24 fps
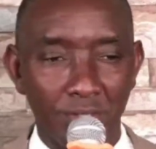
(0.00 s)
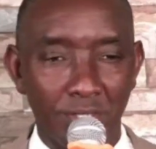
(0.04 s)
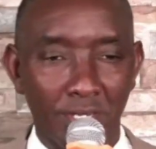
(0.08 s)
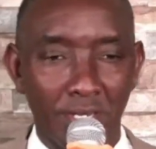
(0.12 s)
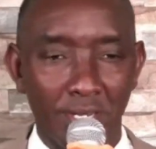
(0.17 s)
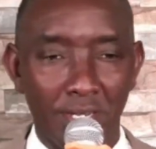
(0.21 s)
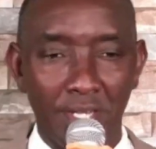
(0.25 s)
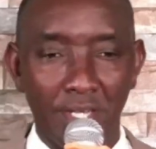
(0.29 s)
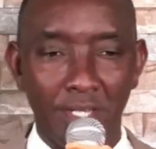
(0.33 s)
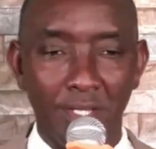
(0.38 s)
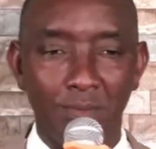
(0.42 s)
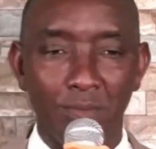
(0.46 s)
the
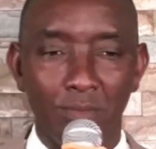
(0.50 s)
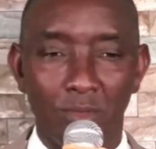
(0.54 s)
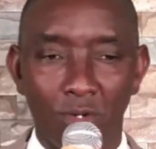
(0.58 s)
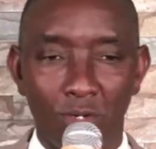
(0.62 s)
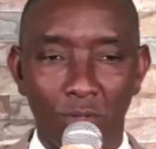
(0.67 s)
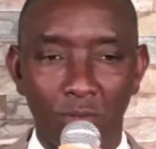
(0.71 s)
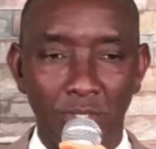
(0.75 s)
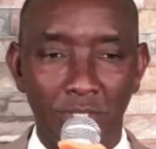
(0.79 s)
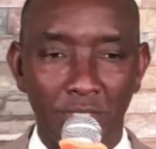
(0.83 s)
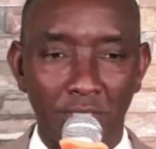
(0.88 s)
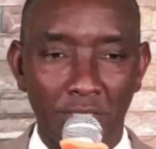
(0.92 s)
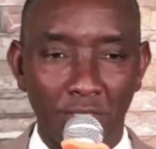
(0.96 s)
name
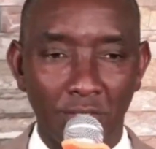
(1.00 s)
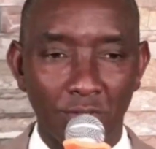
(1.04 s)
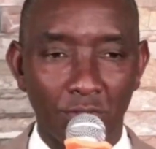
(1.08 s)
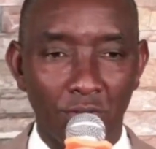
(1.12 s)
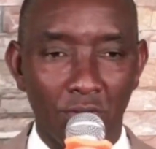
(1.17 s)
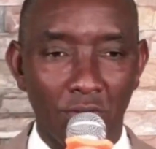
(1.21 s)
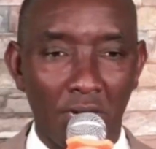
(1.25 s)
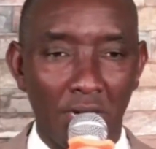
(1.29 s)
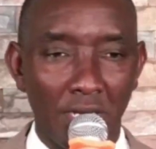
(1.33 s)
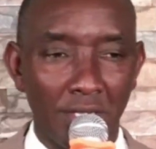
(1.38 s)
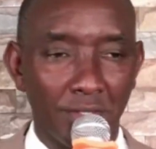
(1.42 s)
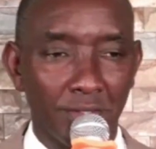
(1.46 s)
of Jesus
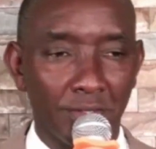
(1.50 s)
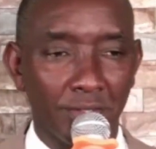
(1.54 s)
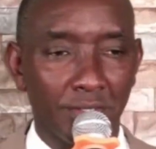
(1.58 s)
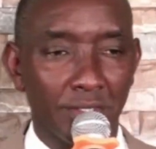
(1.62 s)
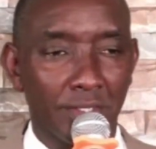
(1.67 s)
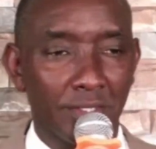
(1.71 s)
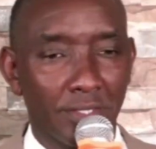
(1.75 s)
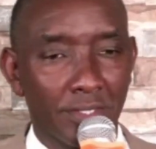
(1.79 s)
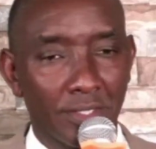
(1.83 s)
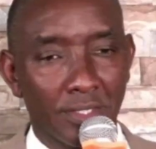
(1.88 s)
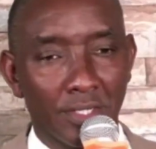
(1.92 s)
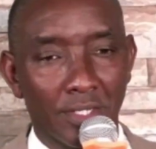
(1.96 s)
Christ.
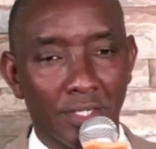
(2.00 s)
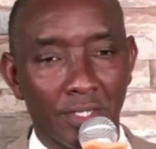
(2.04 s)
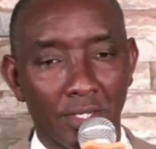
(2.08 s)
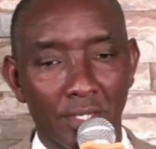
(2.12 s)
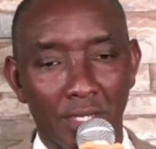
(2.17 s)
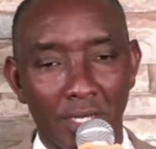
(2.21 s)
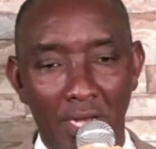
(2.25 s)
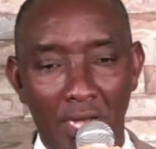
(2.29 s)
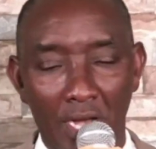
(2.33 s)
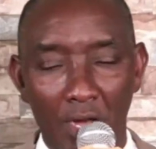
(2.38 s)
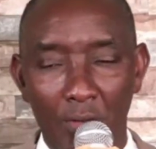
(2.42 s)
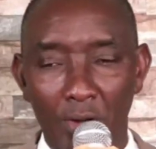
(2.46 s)

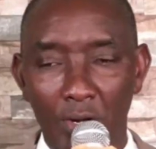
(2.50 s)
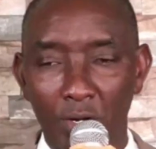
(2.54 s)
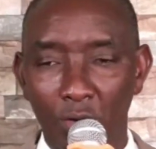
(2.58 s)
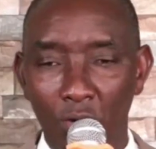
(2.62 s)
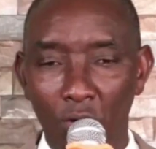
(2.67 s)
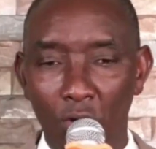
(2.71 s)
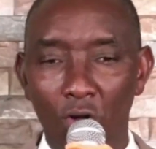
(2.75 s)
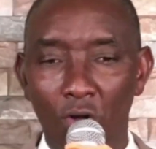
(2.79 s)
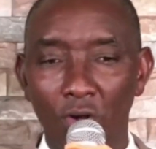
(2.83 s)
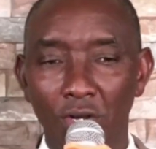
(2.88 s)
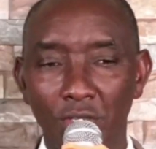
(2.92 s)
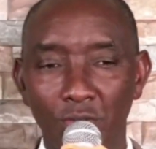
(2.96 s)
Our
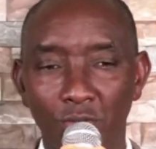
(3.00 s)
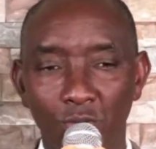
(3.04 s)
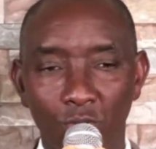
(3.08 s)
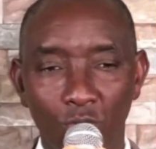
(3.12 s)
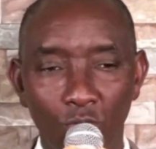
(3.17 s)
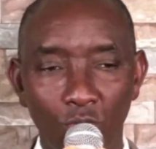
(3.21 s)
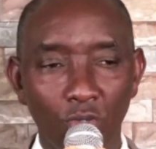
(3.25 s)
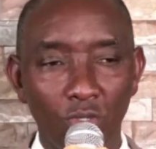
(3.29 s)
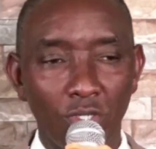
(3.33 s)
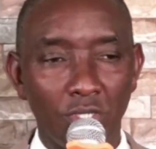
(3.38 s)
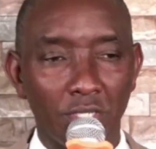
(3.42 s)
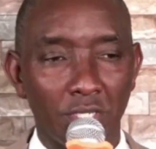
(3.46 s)
God is
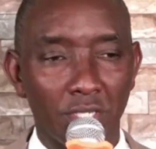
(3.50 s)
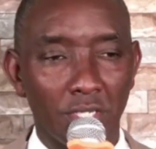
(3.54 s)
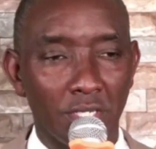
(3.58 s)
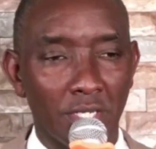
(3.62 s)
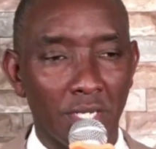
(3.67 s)
good.